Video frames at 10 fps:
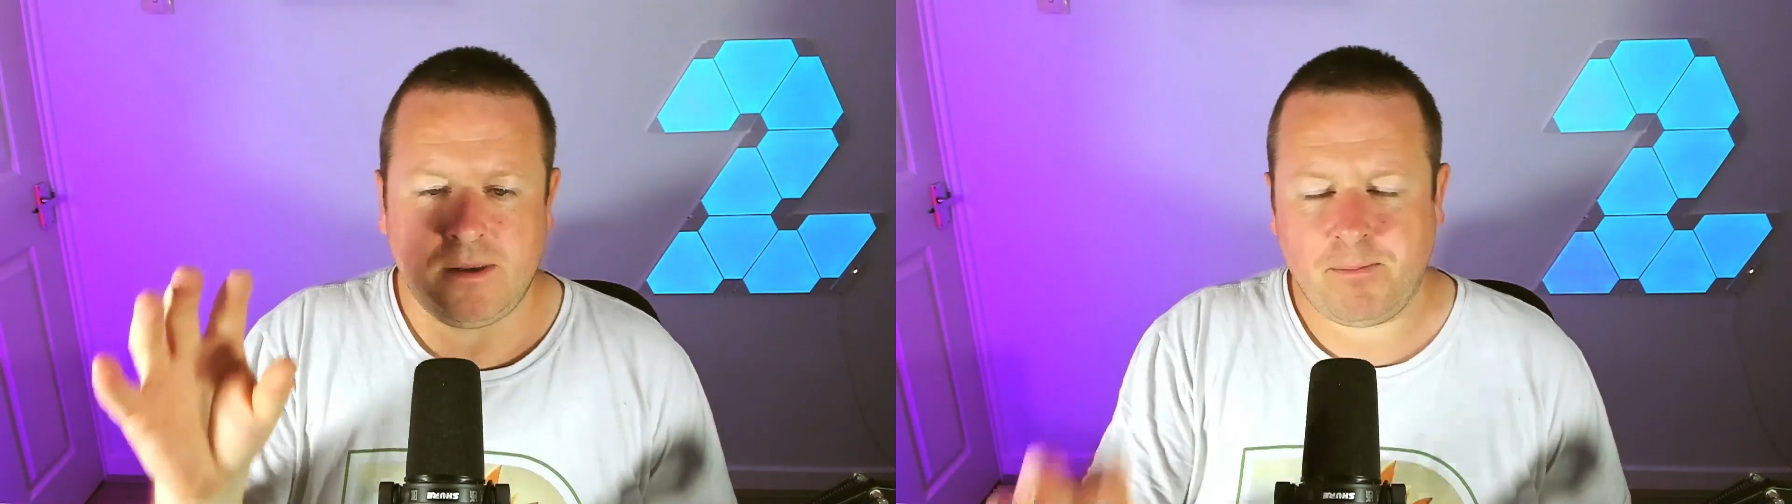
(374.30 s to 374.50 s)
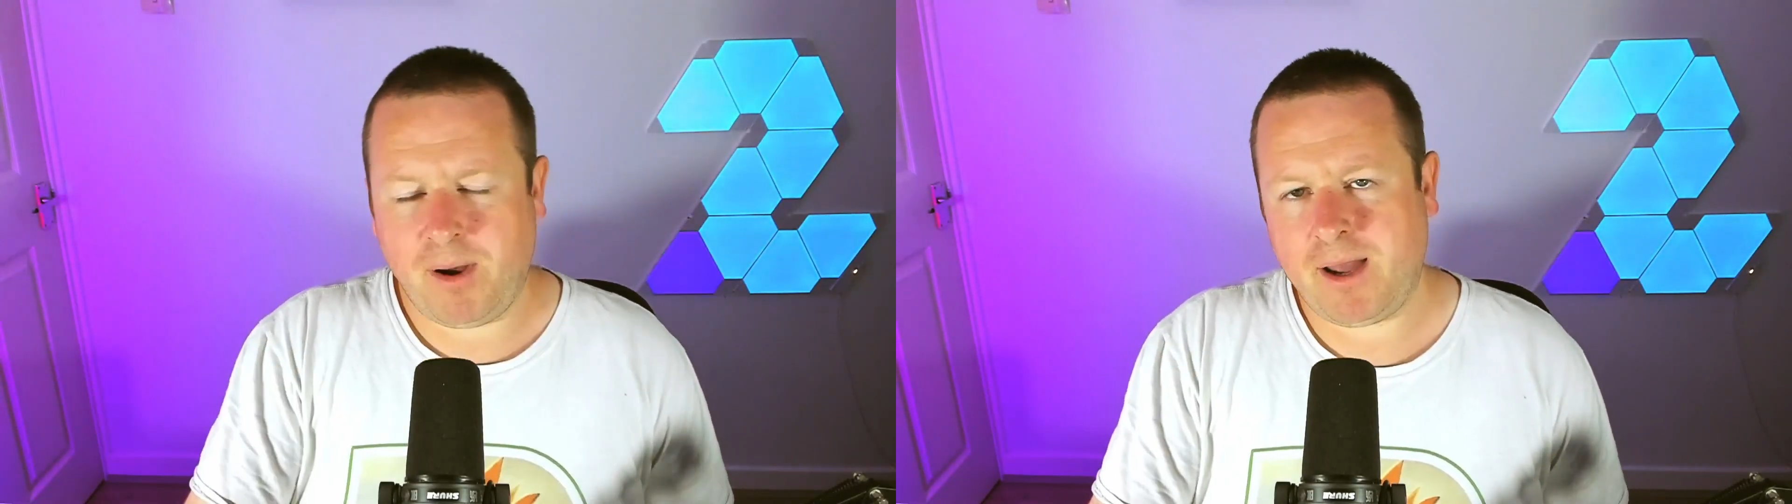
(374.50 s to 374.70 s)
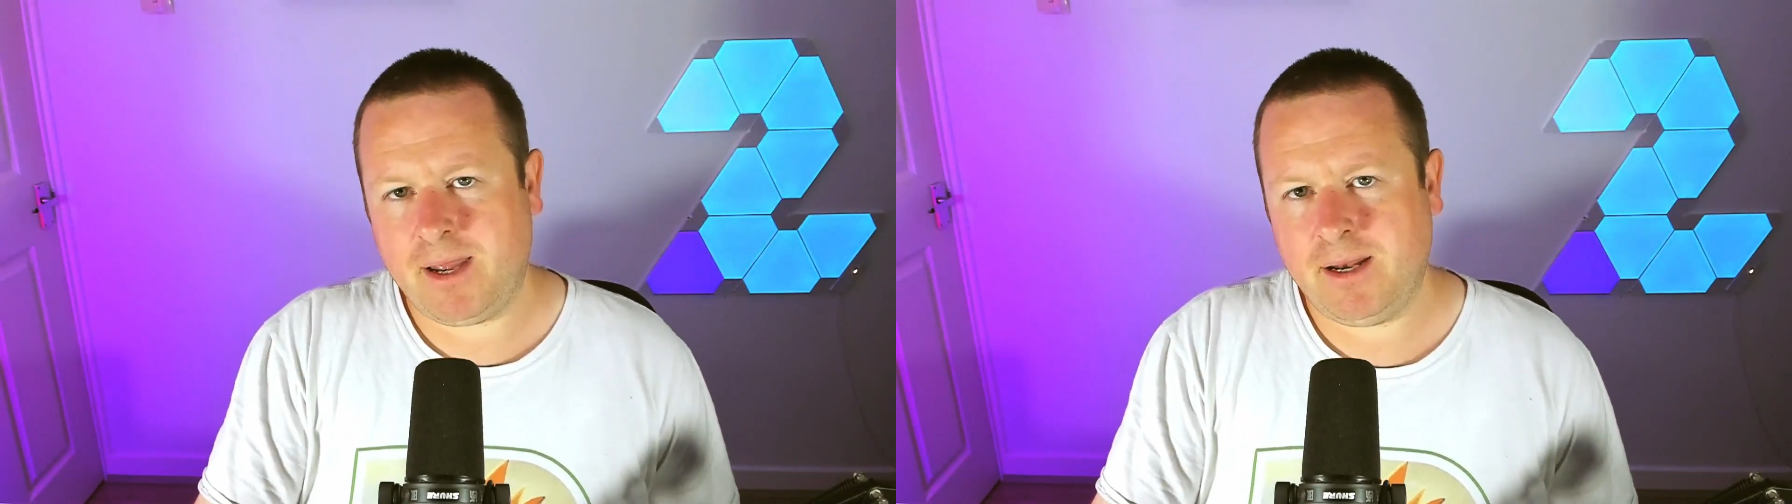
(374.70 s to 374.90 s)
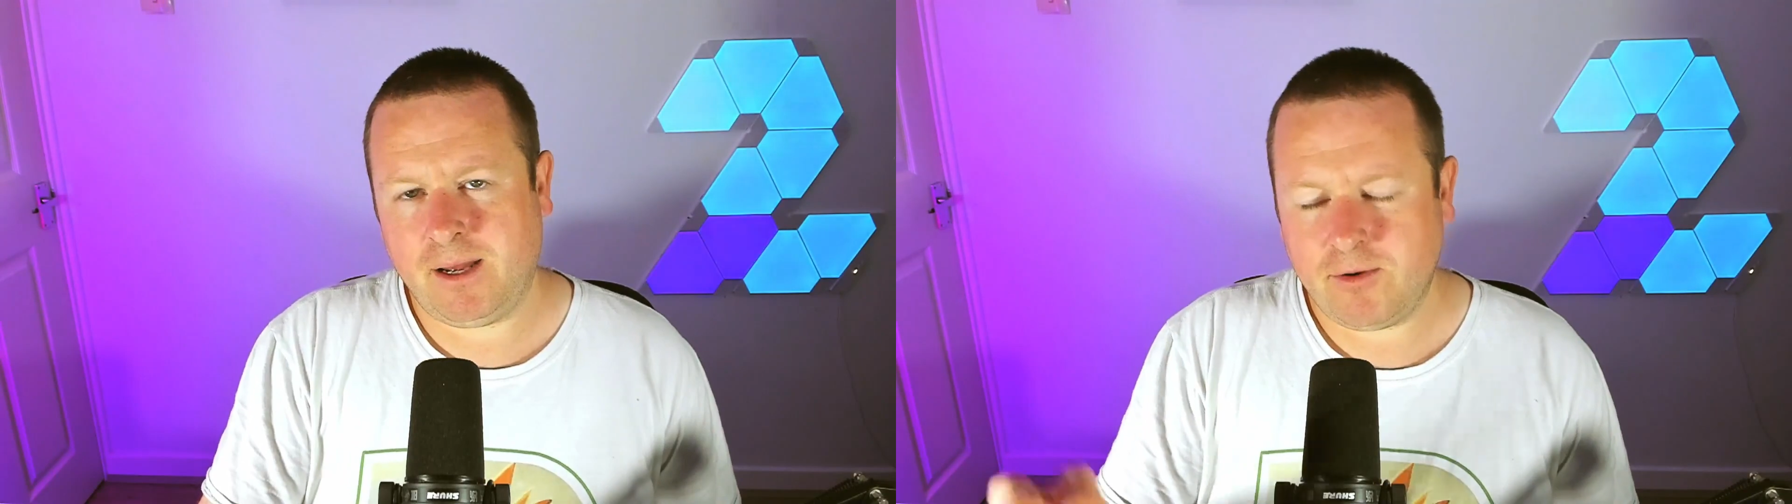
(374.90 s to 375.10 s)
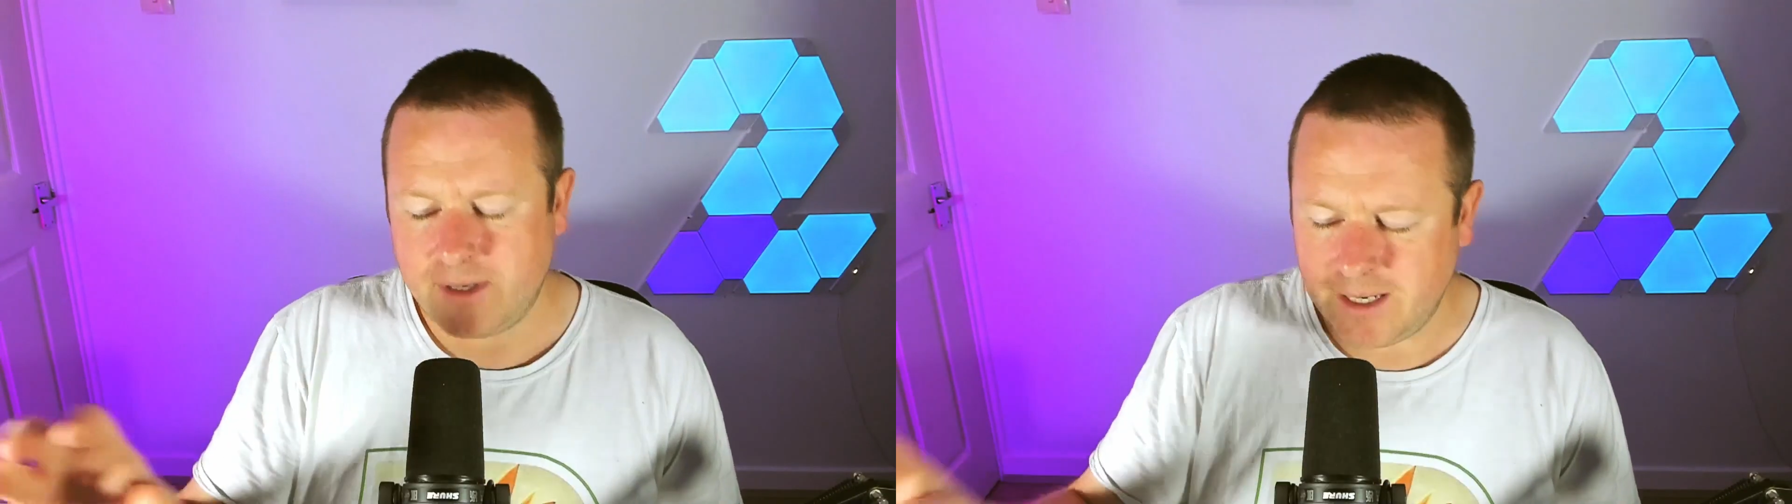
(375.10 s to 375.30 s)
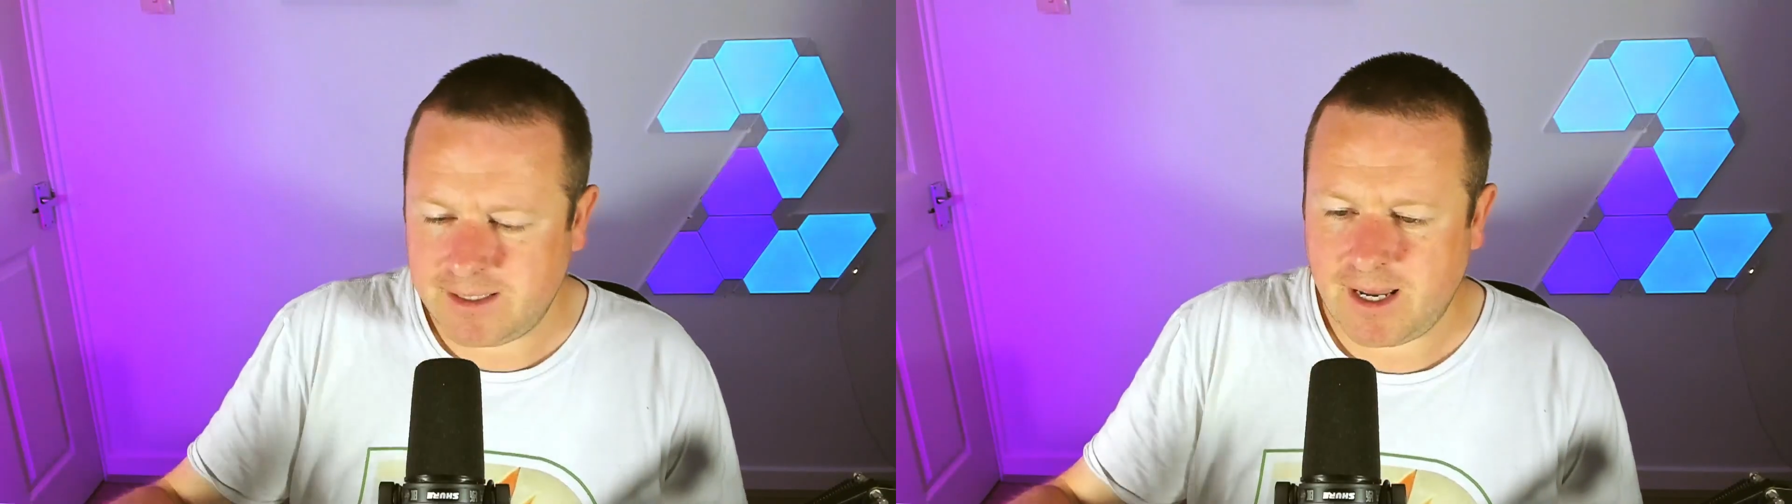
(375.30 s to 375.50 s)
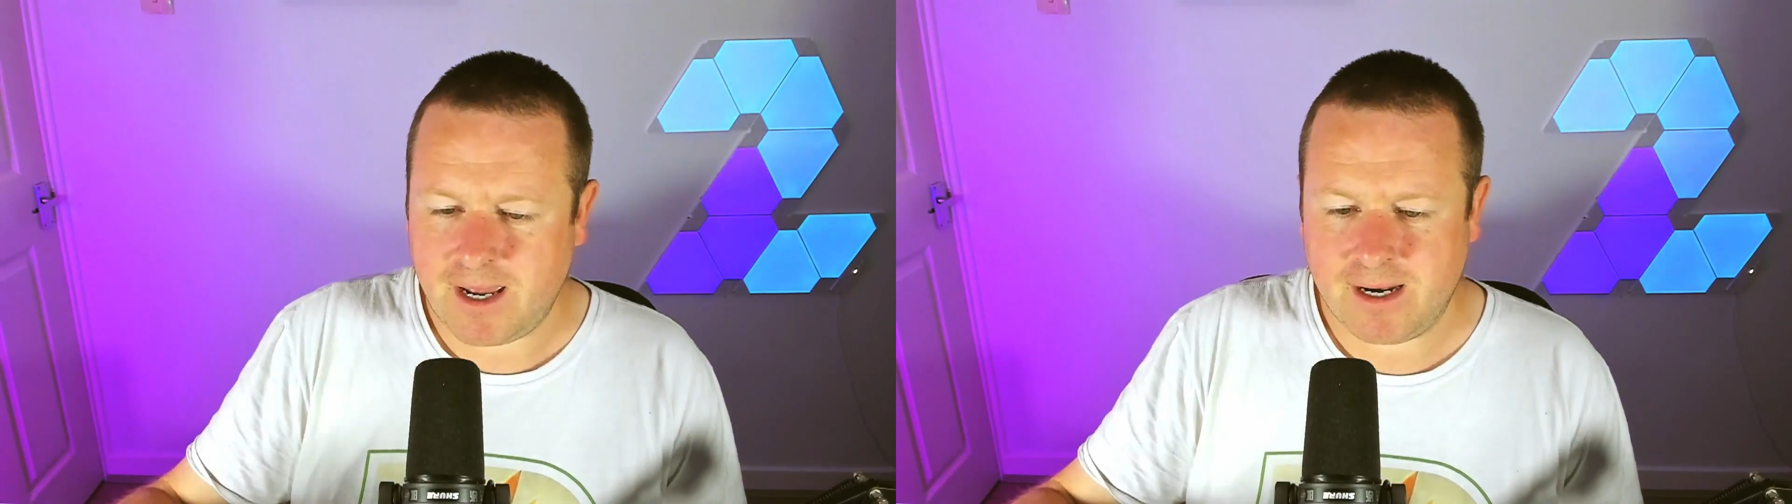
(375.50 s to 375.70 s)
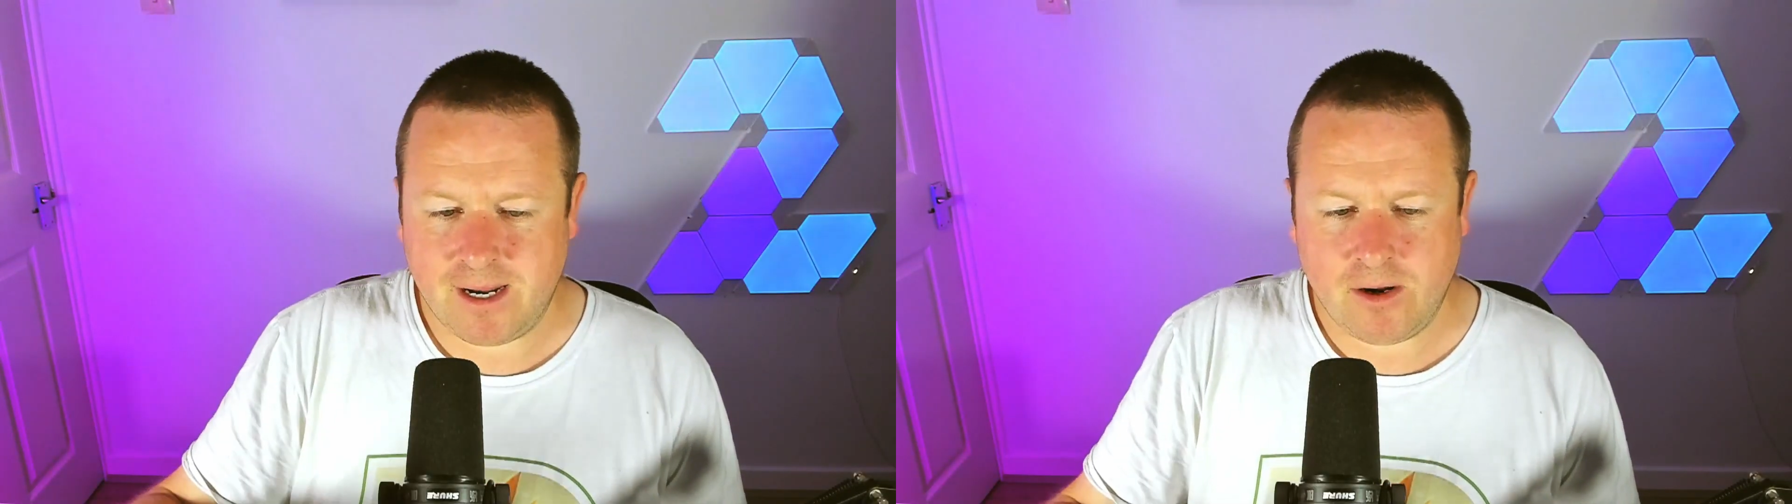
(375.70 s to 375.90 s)
to buy in? Are you
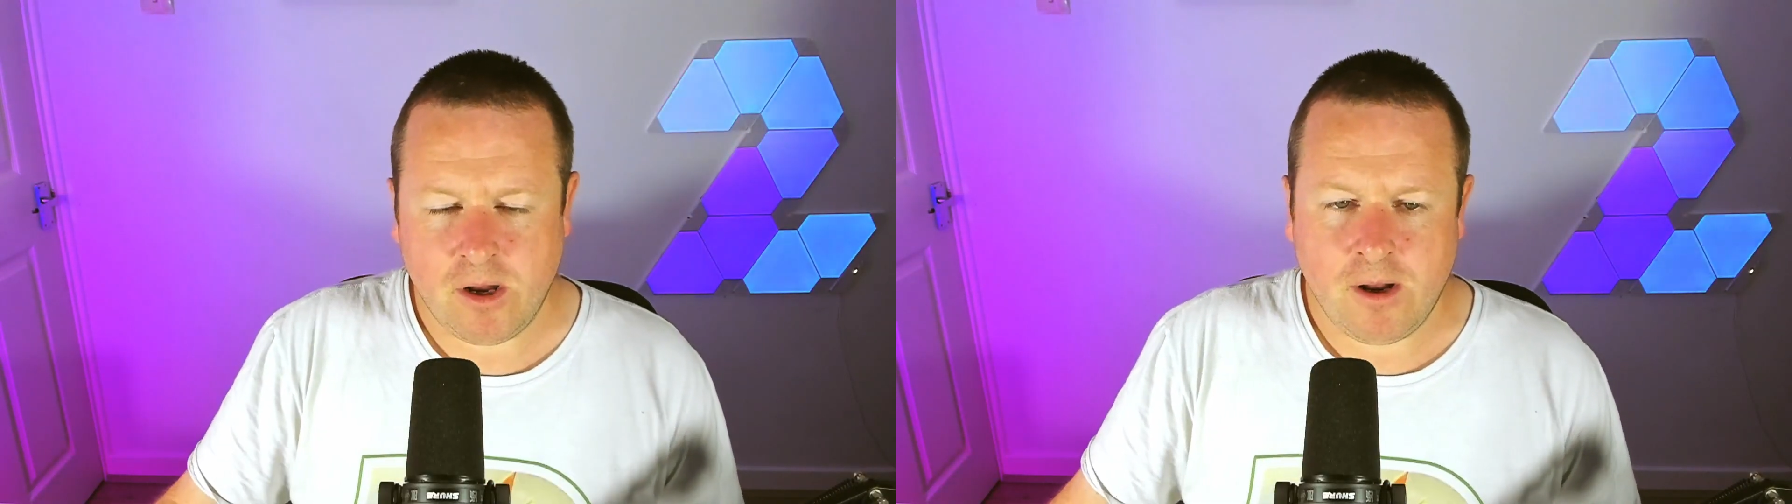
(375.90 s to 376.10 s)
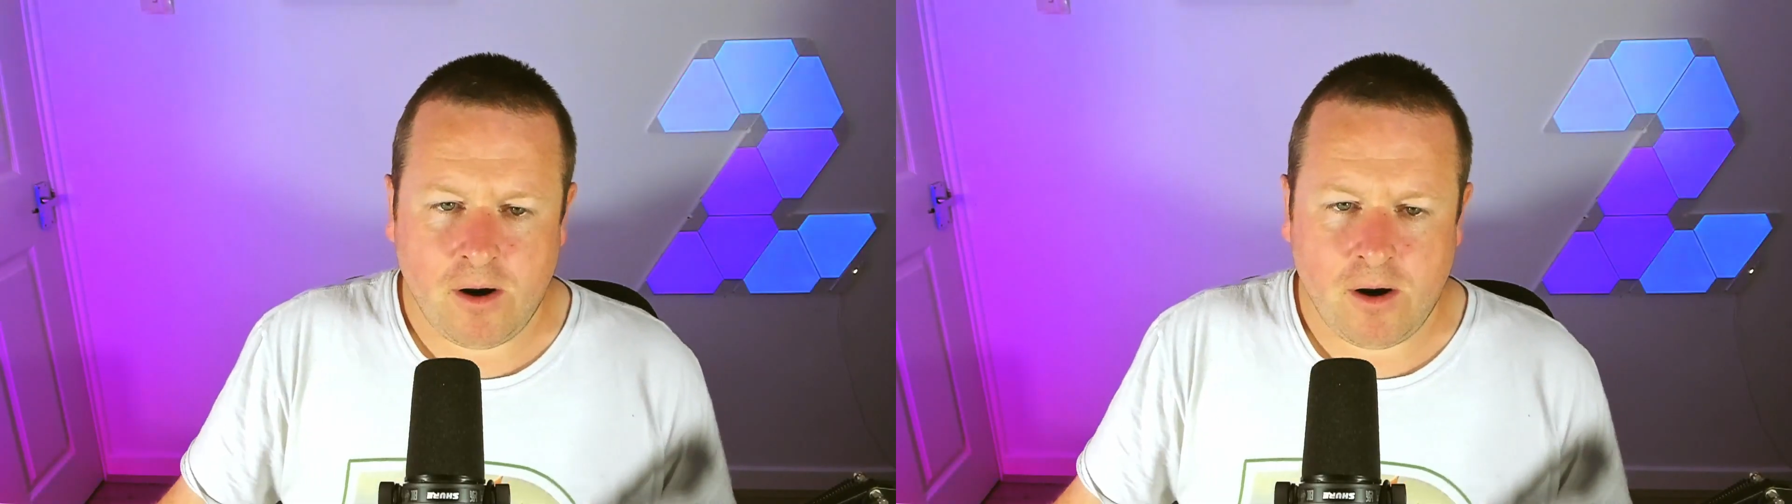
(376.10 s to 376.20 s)
DCAing in?